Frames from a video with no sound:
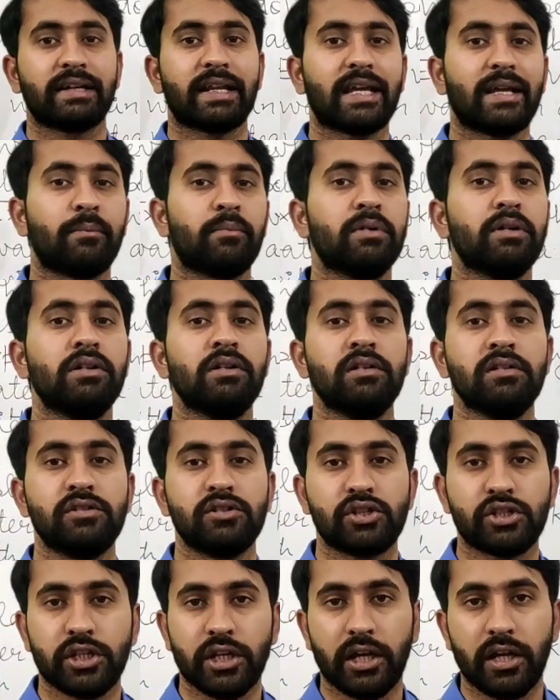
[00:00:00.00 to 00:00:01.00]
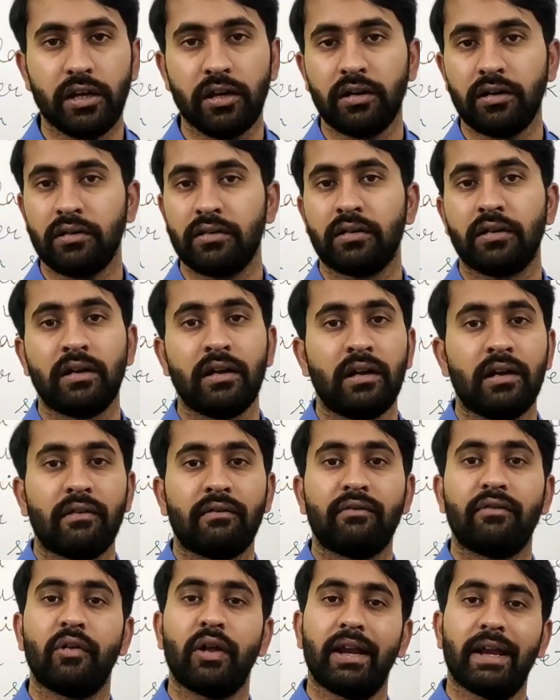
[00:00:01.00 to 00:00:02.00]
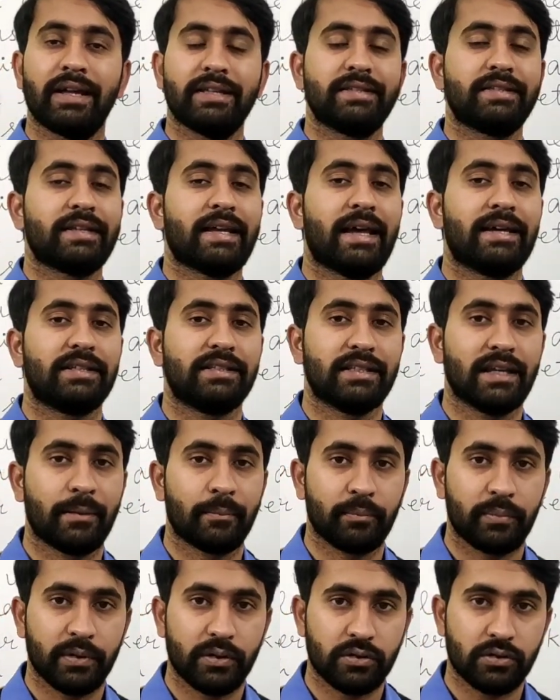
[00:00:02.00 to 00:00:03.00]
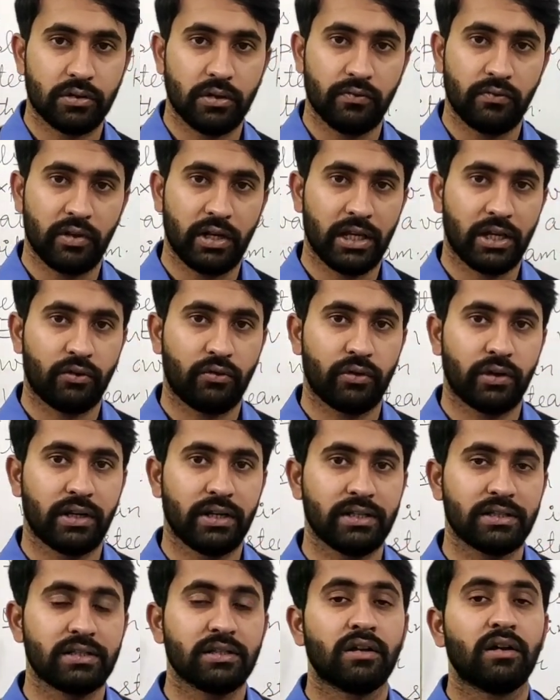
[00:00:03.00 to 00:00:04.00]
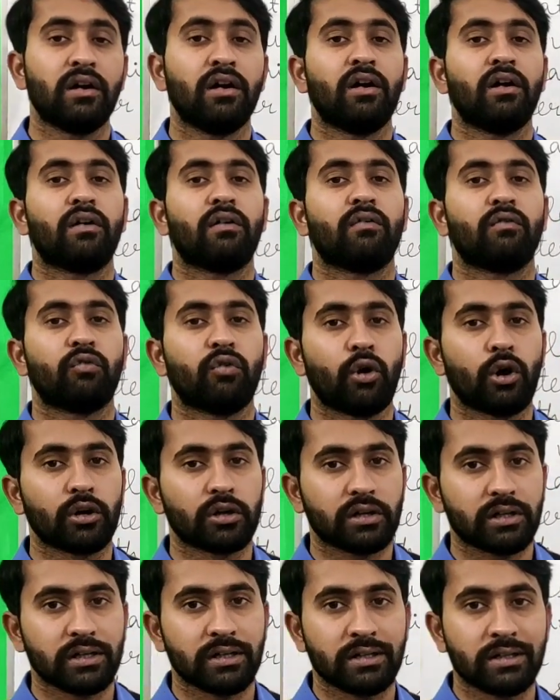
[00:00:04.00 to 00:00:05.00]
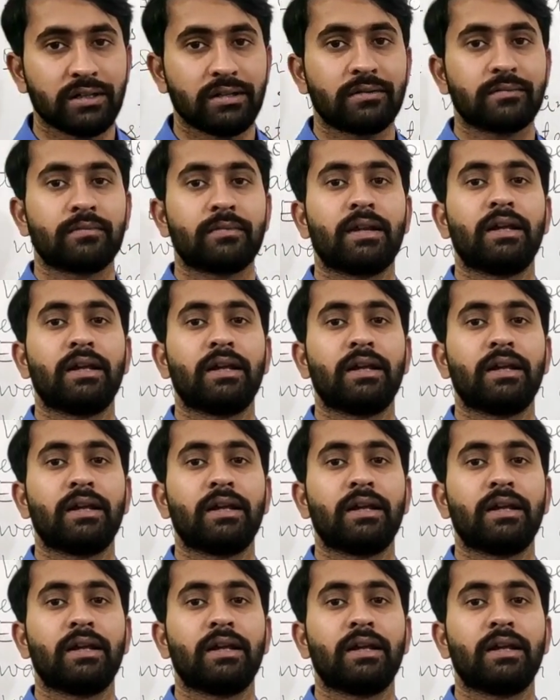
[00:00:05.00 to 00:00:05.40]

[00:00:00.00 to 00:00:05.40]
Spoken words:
table, chair, whereas examples of liquid is water,